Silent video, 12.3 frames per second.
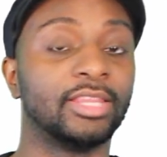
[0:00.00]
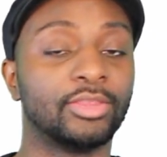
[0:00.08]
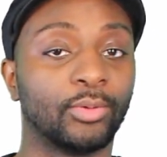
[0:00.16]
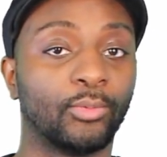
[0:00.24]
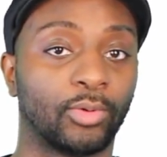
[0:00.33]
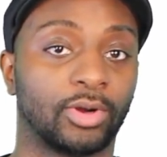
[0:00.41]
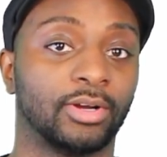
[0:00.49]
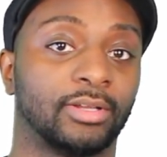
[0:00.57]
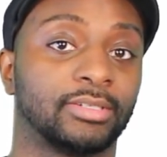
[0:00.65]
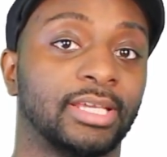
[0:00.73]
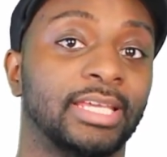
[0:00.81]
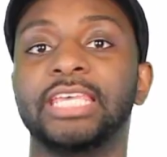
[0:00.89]
in the
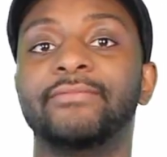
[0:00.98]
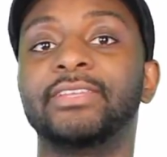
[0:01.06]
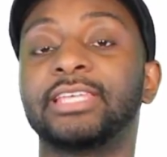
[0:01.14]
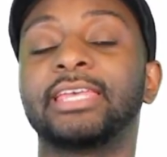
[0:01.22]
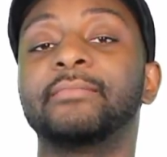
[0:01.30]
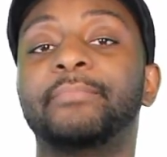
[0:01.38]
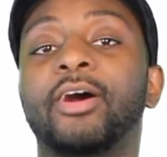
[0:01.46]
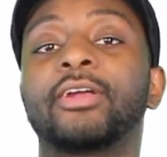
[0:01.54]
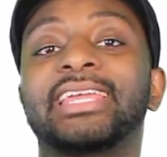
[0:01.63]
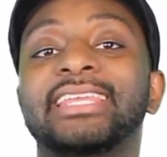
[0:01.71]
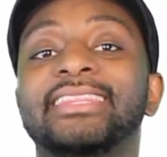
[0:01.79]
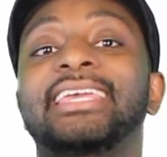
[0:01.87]
world, even taking
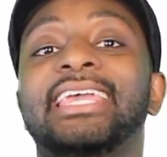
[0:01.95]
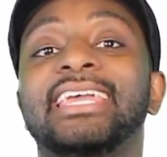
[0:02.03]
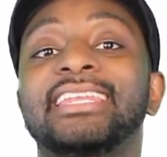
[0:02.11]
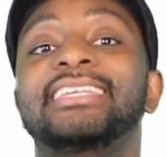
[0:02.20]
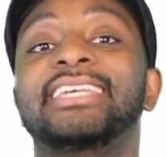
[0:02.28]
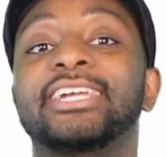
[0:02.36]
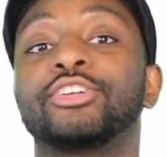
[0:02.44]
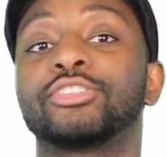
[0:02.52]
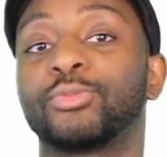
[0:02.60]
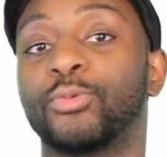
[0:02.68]
part in the 80 Years'